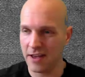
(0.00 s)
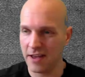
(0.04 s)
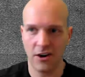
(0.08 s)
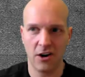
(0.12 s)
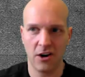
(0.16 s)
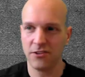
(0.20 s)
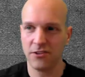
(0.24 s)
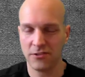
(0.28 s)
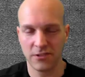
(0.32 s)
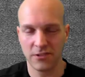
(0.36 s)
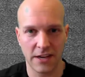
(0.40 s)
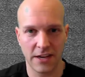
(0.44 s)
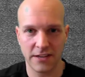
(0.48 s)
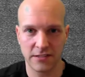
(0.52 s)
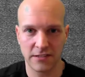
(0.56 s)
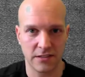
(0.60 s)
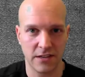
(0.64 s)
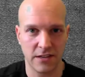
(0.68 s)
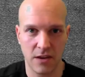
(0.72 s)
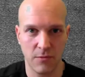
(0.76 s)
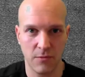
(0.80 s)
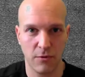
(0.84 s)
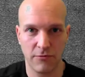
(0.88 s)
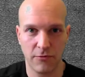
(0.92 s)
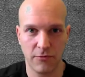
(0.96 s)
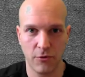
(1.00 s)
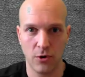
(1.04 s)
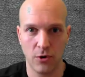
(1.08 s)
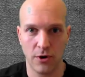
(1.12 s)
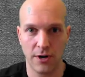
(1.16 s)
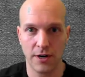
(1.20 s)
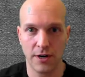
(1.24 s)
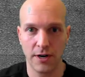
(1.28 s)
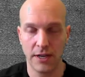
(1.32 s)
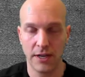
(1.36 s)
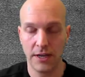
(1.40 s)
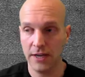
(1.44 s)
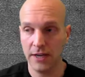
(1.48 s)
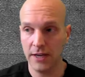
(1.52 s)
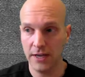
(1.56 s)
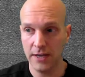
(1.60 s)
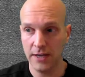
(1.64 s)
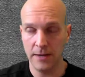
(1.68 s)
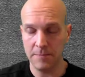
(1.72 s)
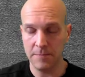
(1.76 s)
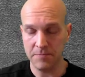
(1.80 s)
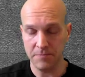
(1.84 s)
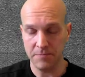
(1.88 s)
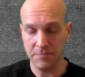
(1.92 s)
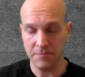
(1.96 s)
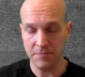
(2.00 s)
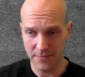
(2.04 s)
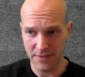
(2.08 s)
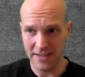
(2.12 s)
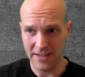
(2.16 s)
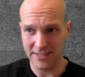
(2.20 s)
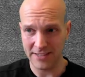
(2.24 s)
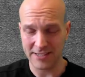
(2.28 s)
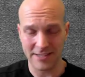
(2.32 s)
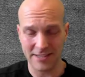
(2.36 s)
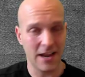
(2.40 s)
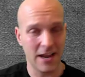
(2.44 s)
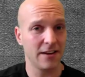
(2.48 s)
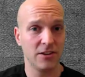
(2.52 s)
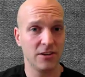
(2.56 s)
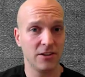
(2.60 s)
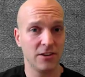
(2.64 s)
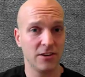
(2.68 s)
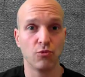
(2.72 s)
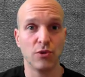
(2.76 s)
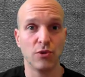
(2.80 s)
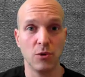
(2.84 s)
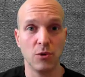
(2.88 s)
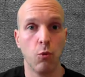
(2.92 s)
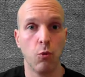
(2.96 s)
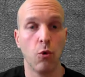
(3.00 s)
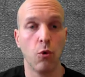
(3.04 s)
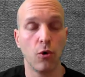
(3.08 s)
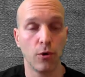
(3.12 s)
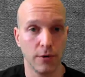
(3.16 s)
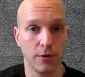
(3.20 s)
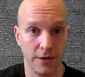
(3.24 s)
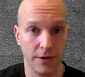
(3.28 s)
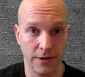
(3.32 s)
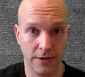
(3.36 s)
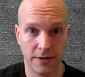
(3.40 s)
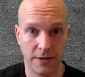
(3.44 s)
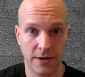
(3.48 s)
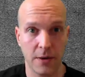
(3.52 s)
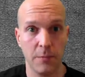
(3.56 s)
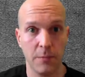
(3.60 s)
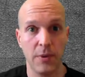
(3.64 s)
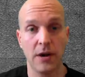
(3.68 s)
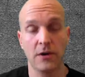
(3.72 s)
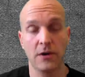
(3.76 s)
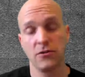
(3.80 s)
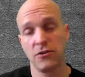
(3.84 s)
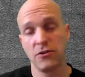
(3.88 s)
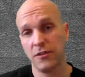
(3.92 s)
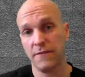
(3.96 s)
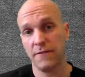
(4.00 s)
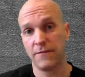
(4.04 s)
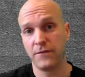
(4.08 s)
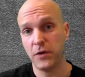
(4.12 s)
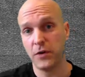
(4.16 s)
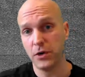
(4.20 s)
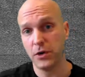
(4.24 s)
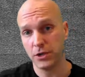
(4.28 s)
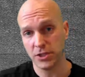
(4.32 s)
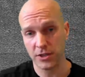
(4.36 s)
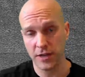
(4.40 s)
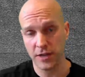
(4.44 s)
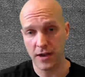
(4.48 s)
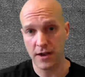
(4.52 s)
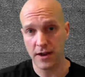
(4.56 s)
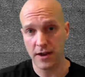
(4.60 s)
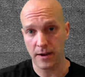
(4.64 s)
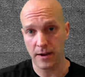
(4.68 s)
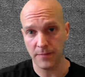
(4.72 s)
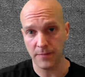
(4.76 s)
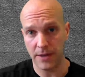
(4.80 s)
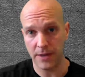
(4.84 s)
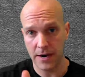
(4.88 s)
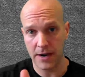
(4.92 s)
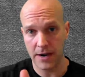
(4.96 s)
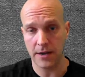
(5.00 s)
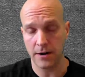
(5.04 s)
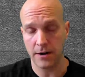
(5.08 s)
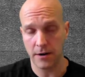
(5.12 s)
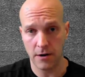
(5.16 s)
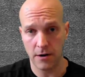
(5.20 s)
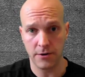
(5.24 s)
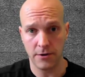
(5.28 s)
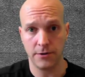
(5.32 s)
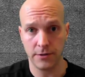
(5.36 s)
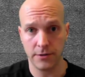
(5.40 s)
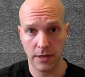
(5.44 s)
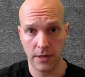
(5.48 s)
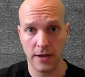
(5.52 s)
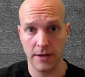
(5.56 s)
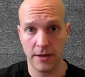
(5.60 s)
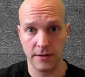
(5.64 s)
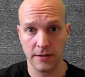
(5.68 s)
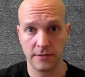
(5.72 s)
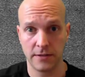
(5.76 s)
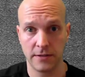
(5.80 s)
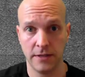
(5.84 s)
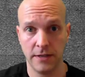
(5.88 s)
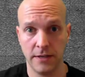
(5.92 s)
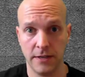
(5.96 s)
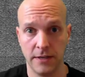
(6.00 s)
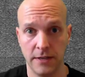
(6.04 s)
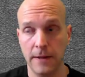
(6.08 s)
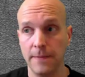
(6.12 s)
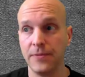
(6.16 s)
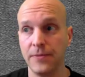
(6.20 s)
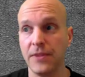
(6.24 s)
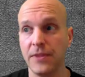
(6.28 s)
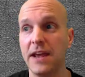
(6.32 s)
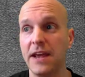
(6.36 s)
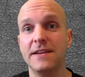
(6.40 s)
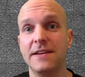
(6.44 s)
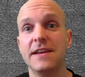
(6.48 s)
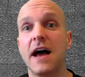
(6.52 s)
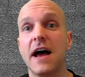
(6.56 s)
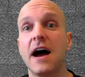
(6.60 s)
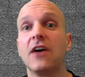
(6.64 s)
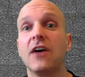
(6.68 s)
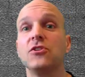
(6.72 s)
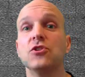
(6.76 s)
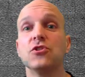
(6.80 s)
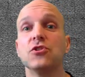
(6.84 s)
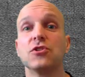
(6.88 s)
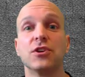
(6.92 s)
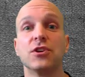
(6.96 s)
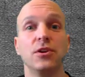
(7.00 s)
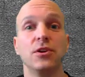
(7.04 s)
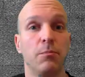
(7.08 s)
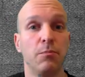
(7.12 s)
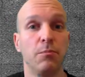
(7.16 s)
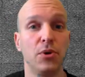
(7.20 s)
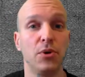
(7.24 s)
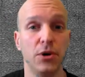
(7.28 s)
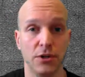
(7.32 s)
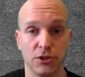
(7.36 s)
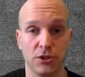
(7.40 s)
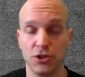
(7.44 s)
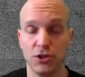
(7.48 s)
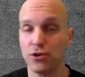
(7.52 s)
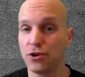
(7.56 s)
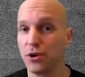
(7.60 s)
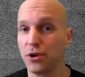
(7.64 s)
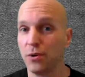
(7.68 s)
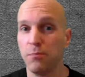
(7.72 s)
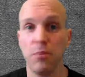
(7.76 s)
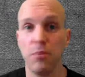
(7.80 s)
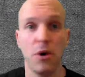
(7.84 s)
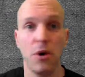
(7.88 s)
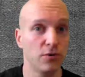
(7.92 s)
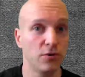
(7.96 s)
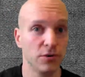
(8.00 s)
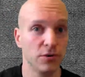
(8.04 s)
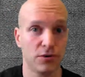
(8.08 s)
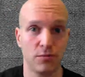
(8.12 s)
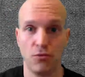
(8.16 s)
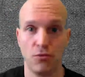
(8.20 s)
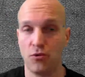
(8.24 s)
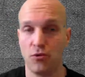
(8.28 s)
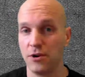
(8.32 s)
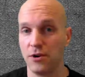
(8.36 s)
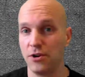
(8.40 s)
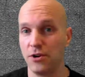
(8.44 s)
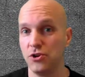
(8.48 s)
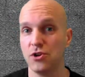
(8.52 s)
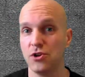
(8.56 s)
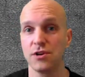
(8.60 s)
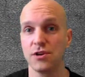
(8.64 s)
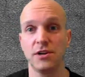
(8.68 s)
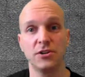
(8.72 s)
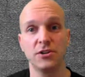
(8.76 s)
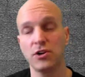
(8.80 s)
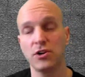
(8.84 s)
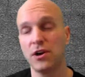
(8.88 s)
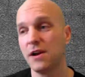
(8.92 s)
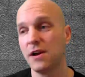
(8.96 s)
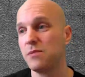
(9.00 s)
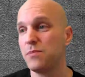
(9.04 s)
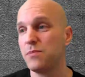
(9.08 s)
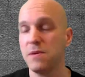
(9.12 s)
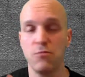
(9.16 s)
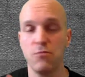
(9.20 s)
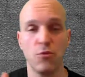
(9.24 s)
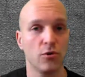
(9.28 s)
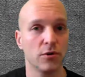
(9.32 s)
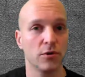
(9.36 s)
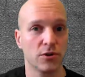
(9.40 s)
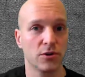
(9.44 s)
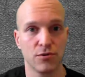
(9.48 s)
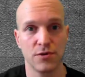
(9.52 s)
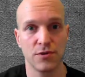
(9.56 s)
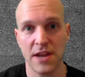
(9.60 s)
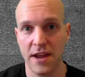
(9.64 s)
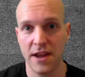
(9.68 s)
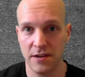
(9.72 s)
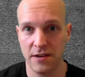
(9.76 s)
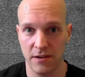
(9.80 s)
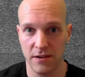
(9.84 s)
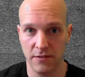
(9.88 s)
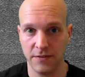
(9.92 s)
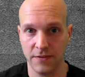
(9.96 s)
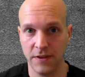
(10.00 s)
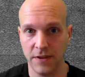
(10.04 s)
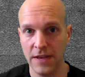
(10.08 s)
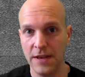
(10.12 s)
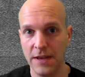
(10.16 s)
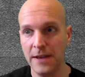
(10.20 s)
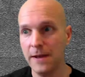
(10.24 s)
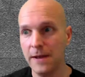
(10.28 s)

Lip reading: I had 100 likes the day before. it's not as rewarding compared to the first time that I got 100 likes. And now you're gonna push, you're gonna post more, and you're gonna try to be more creative.